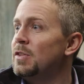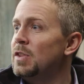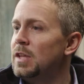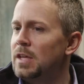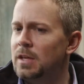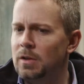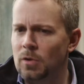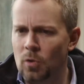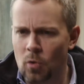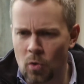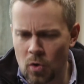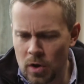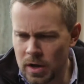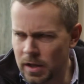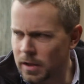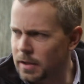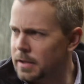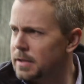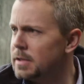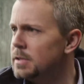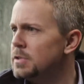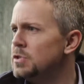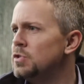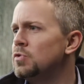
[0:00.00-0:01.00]
The oil
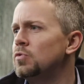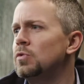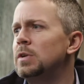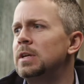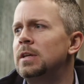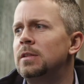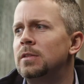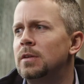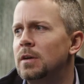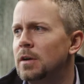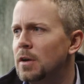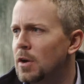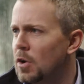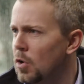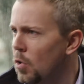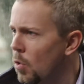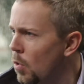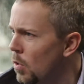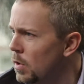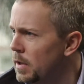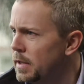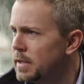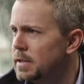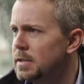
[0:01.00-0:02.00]
industry, the
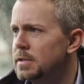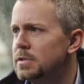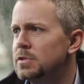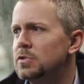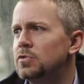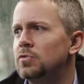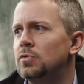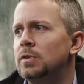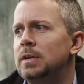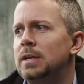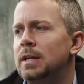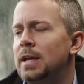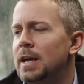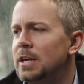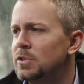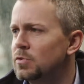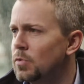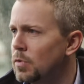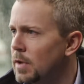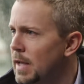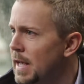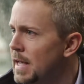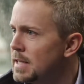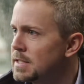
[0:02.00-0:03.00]
coal industry,
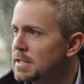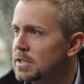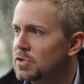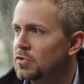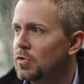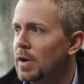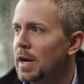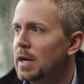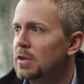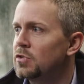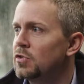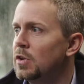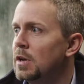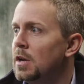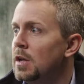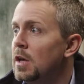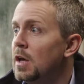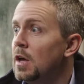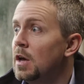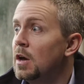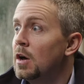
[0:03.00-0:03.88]
natural gas extraction